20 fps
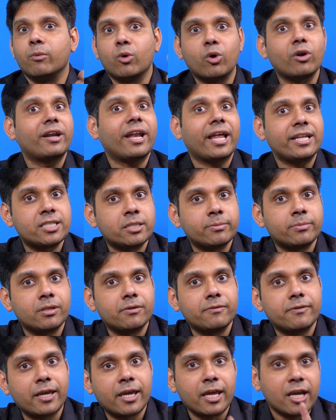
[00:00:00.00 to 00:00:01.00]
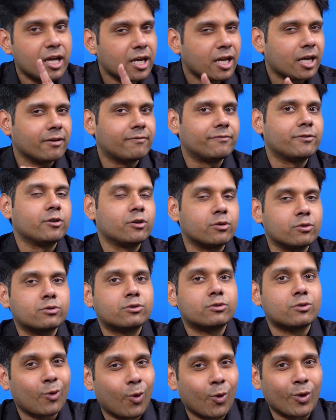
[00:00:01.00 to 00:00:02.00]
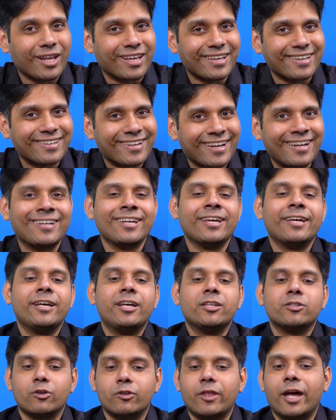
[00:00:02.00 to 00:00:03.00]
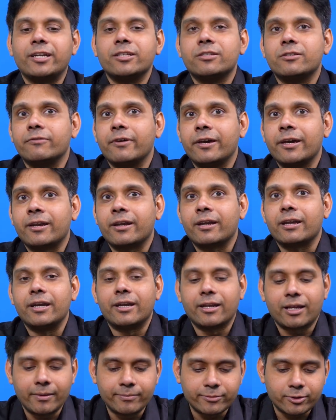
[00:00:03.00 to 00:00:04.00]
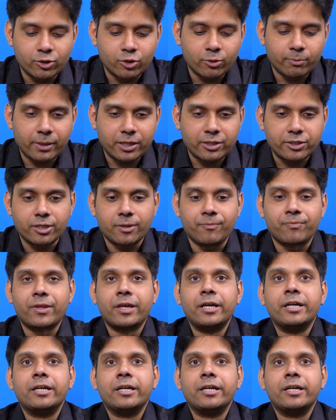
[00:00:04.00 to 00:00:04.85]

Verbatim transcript: more tangible way if you use coding, right? So that is where it comes into picture.